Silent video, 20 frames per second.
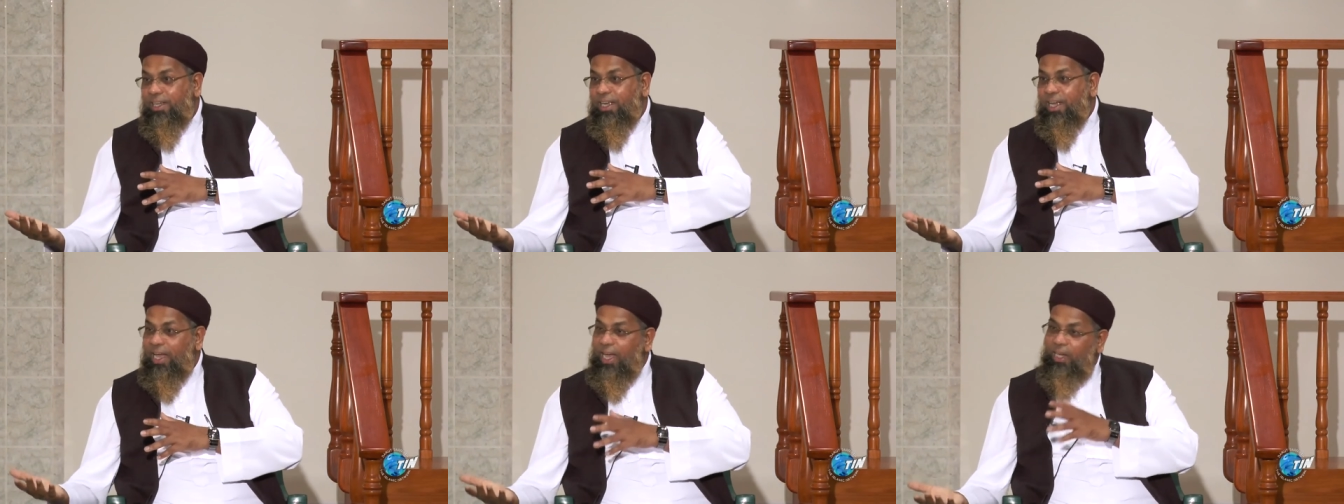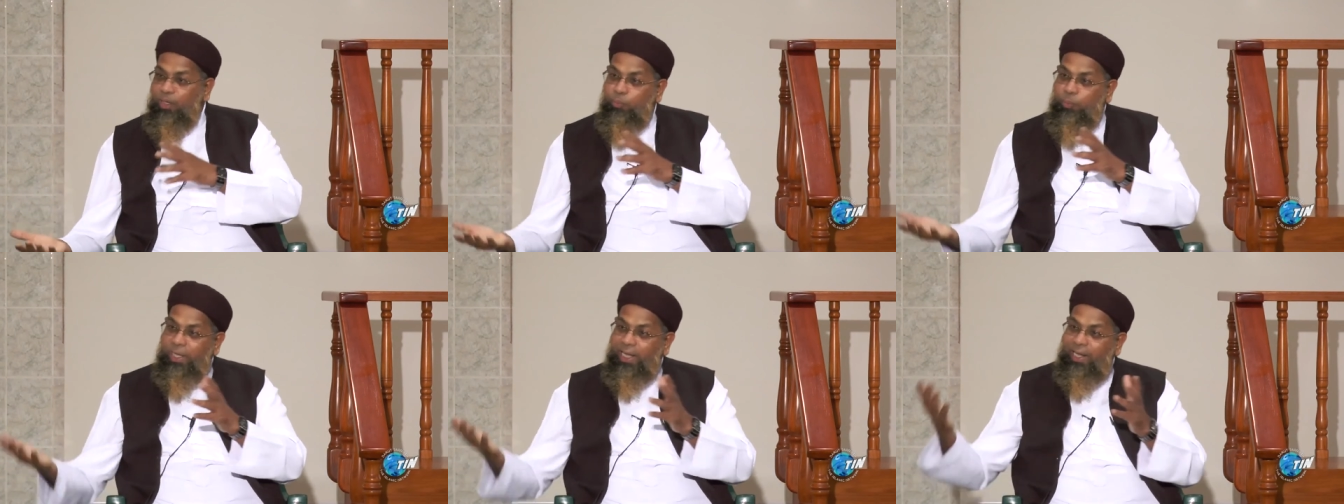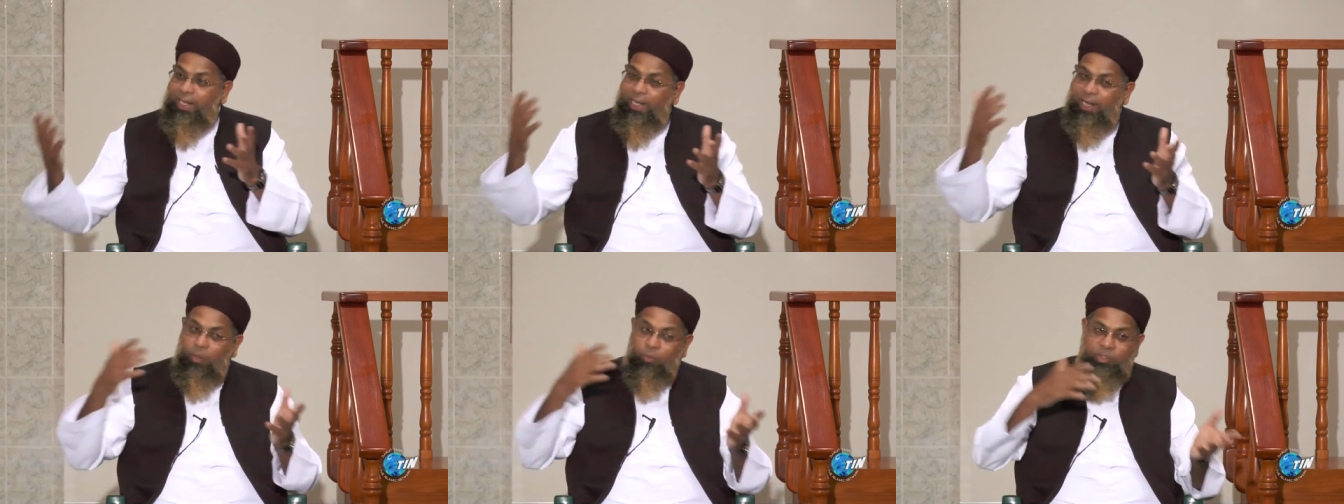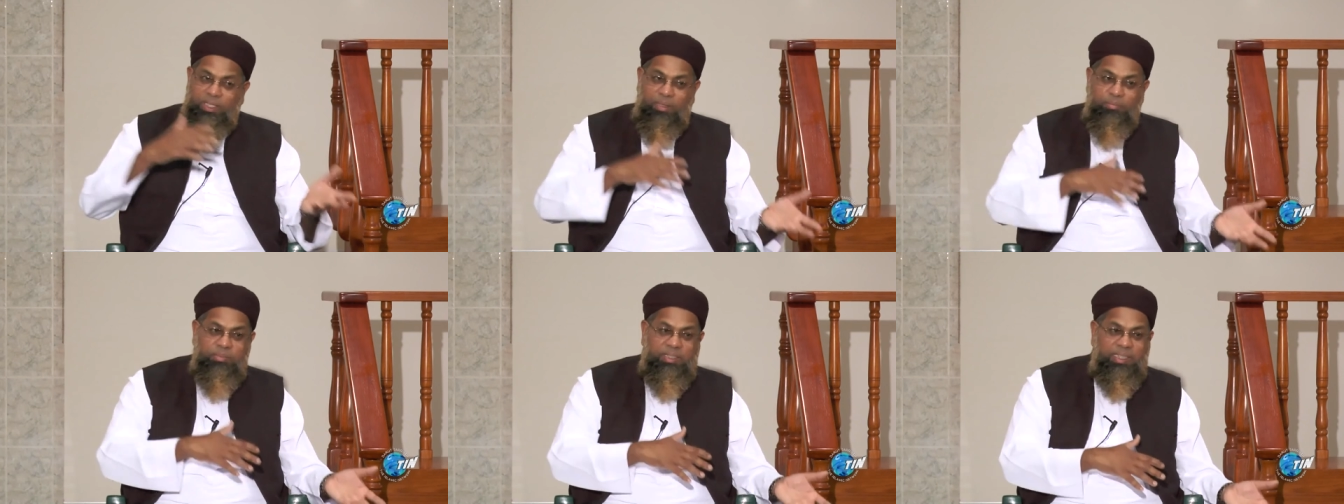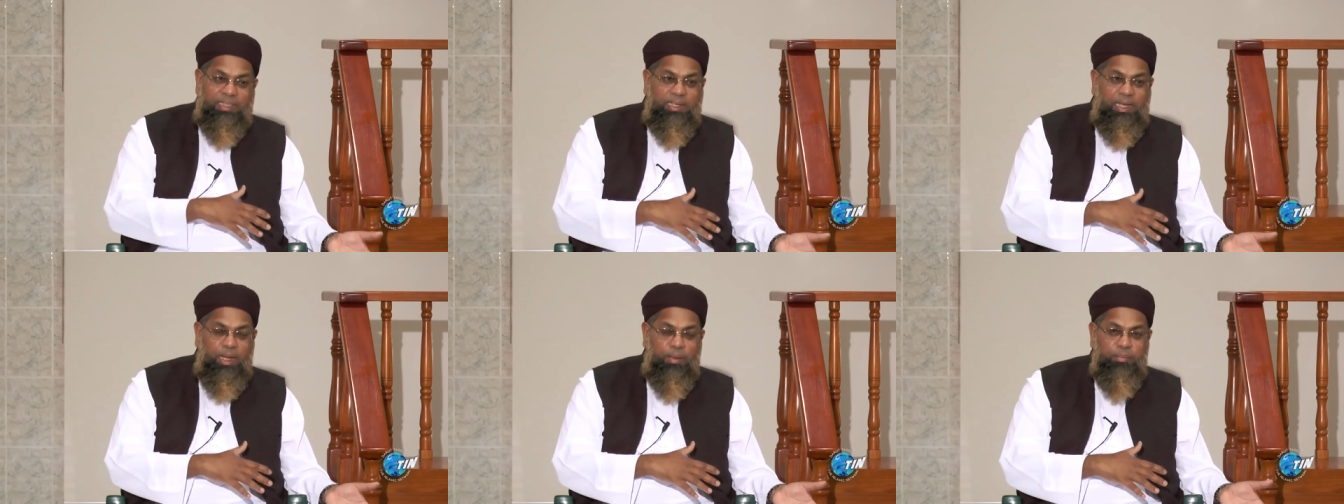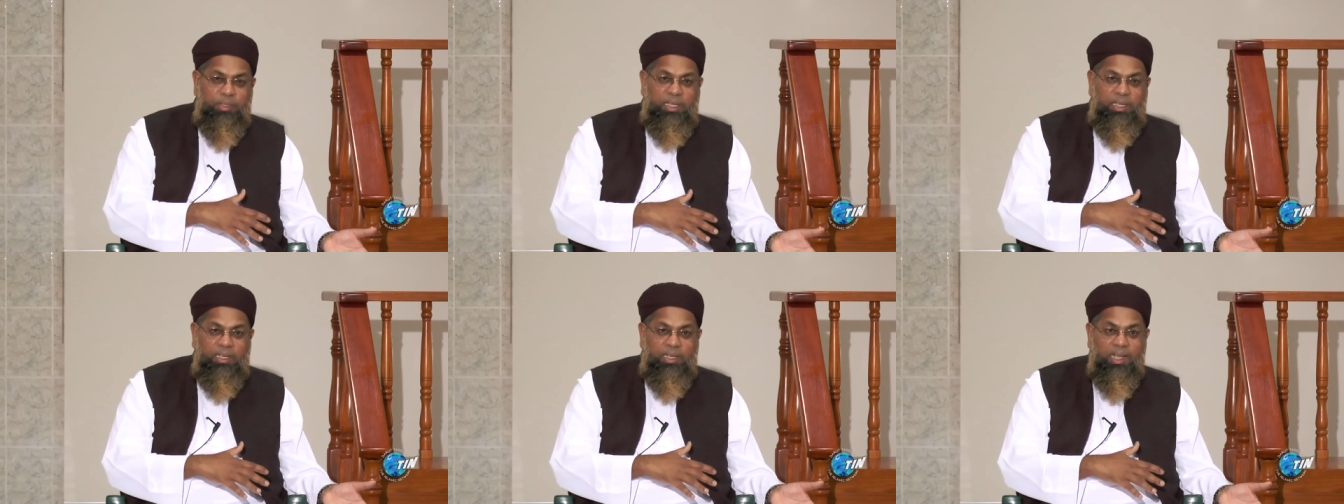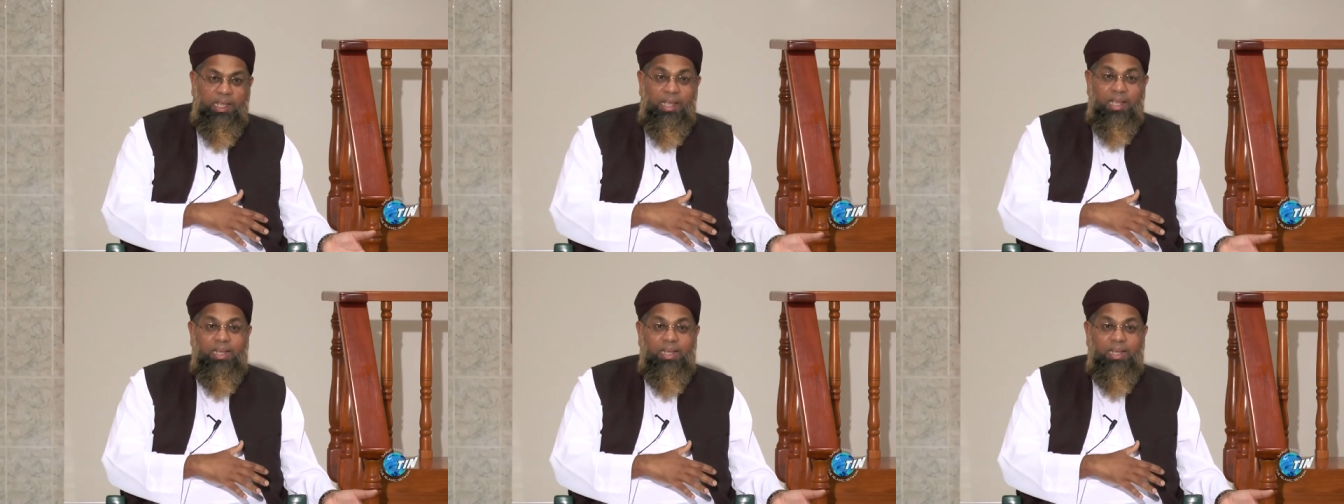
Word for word: and we allow them to come in.